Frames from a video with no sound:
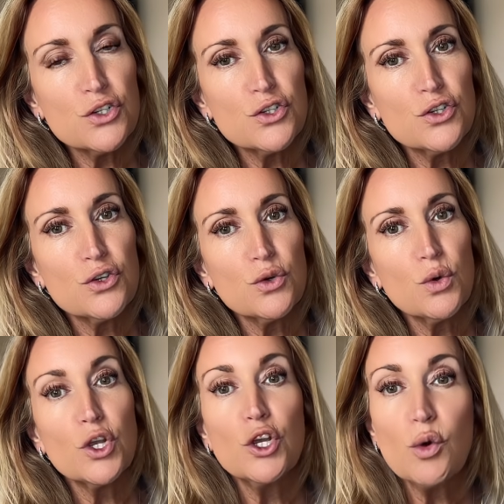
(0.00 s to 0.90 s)
to
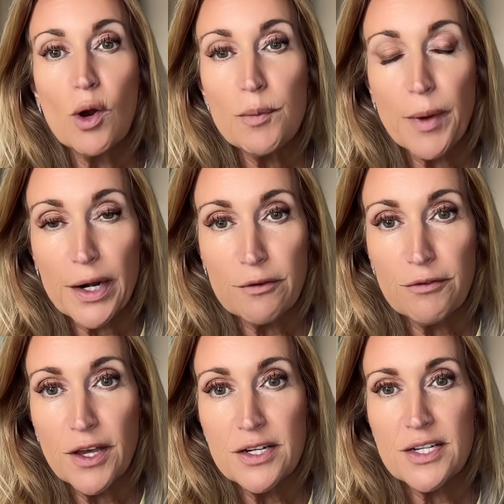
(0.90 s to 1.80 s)
your
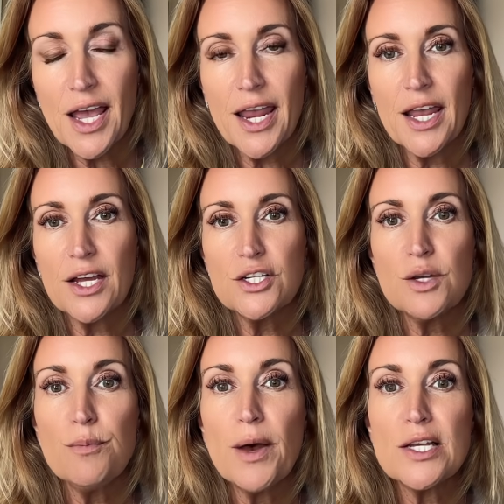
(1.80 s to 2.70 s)
benefit and to
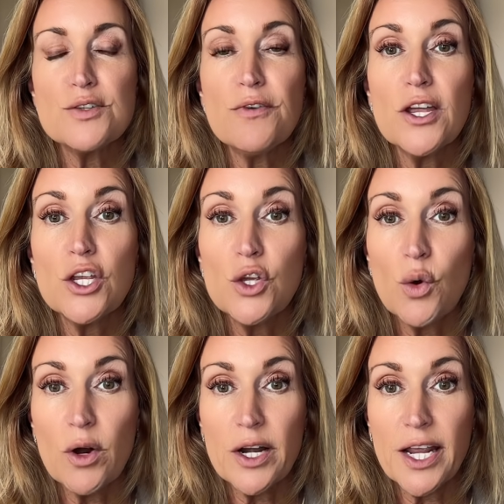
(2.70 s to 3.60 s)
best fit
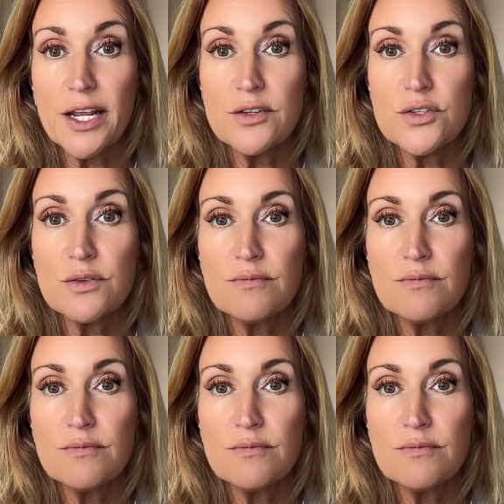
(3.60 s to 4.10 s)
your needs.